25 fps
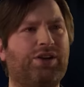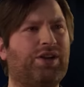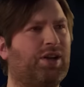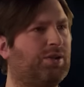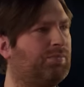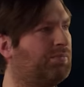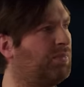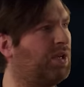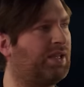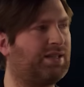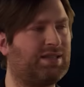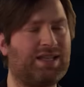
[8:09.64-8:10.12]
Oh,
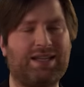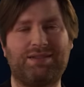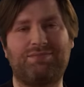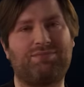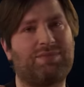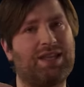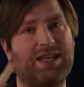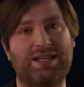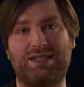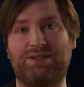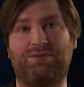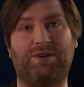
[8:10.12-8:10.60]
no, no, my,
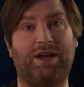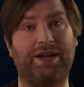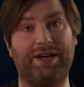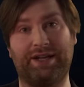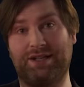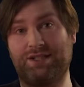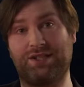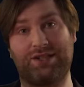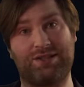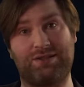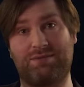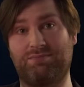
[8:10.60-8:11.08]
it, it's
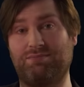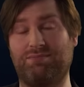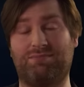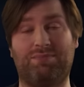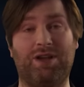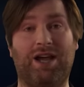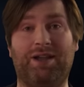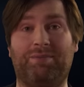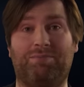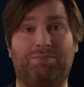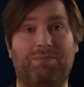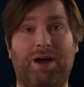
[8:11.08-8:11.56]
fine. It just,
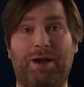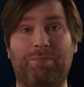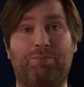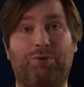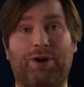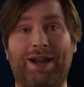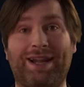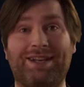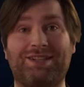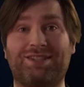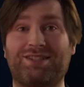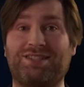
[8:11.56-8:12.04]

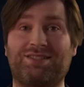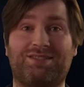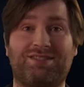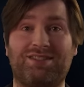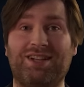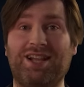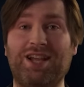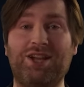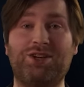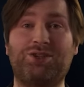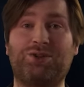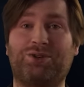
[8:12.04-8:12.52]
my brain just